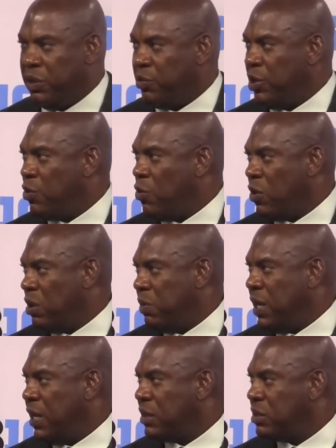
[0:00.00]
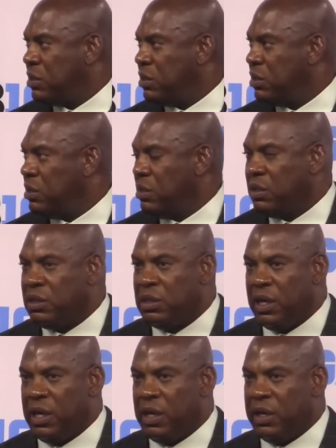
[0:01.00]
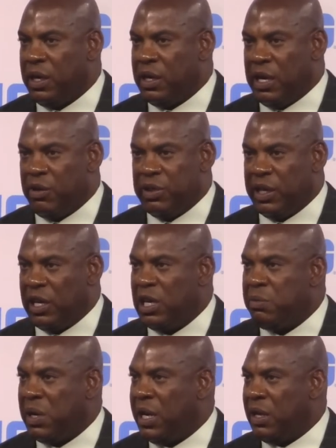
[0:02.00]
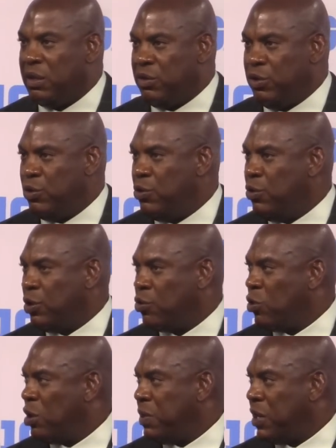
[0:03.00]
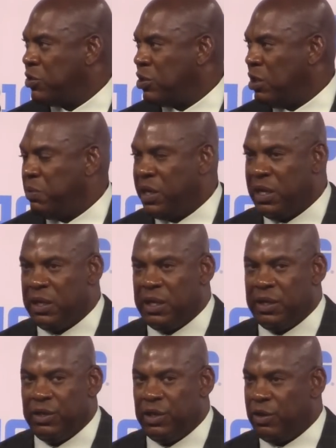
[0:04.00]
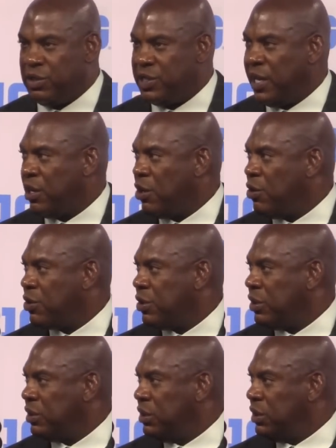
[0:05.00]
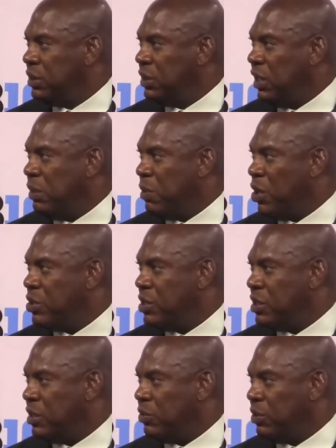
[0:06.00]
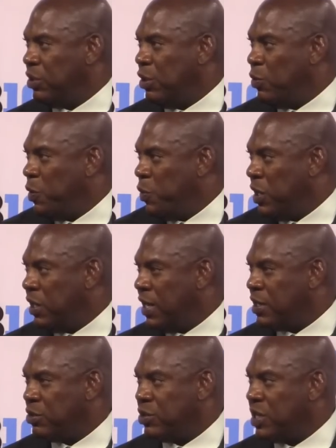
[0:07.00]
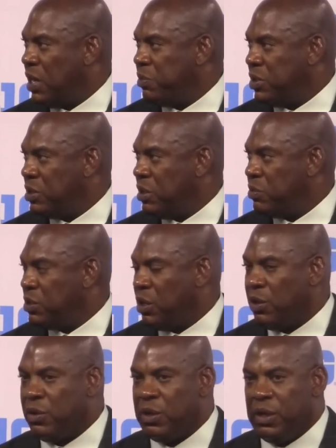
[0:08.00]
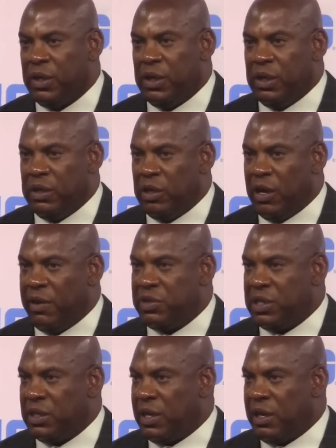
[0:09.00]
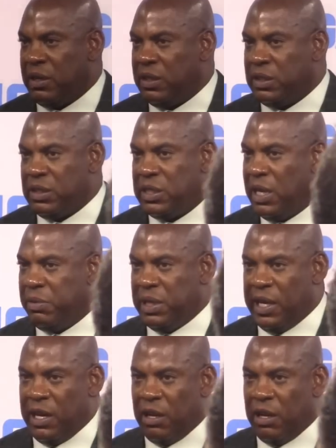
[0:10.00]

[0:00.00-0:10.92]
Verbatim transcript: three quarterbacks uh, there, and I don't think anybody knew who the quarterback was going to be. And then you know, Jake Coker emerges, and you know, we win a national championship. So, you know, I've, uh, same thing at